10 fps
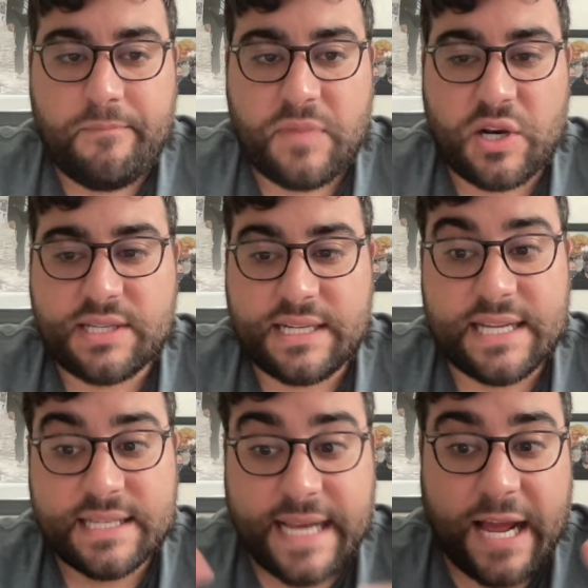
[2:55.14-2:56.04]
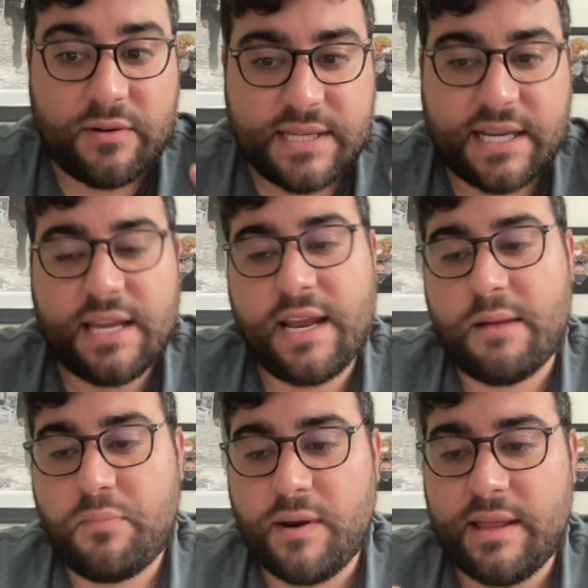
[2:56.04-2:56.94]
there's a discount ticket, and
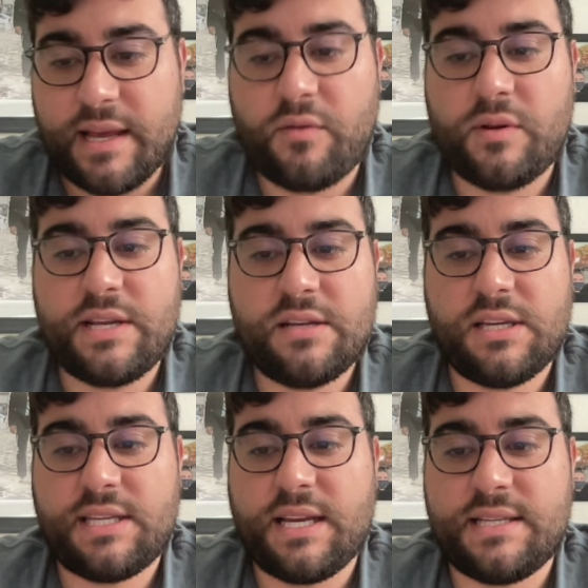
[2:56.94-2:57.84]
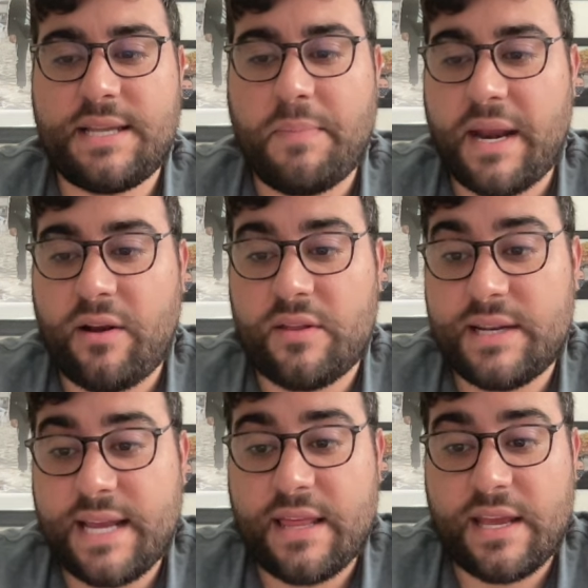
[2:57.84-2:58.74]
I'm putting that in quotations because depending on the
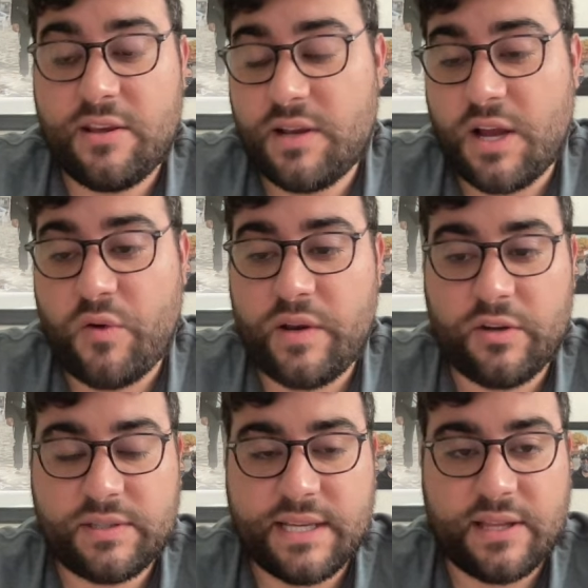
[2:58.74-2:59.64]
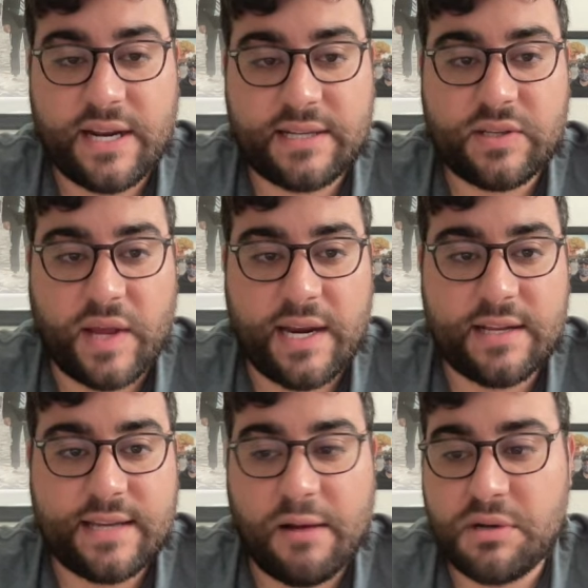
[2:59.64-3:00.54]
day that you go, and you'll see in the next slide
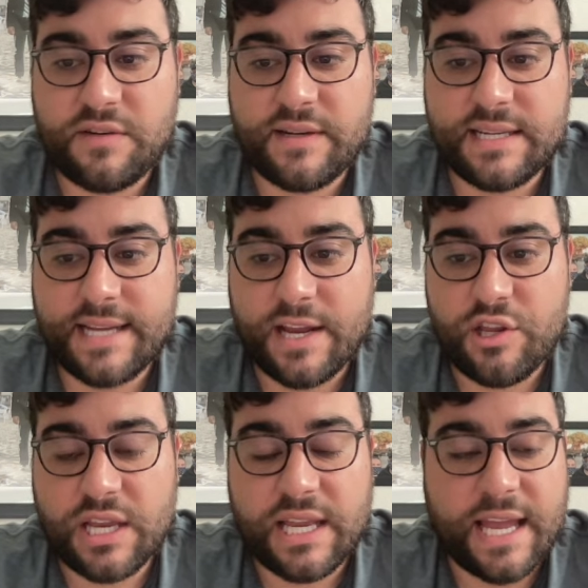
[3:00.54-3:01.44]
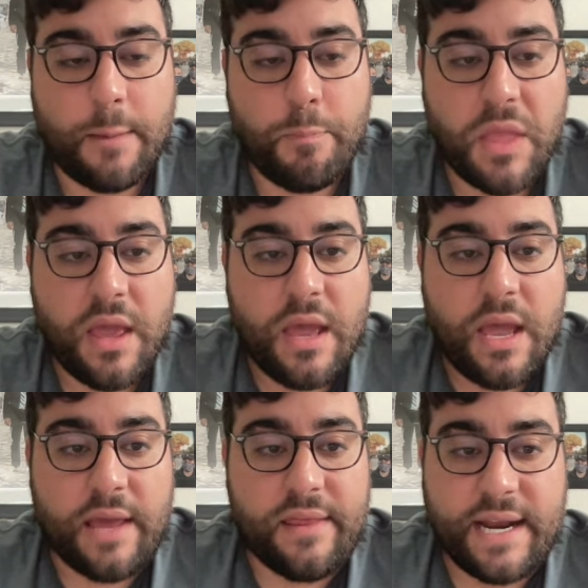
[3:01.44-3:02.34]
is how much of a discount you can get.
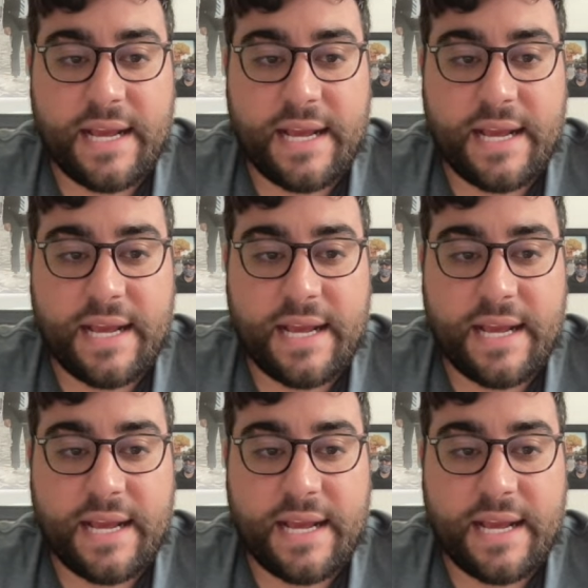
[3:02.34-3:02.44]
And then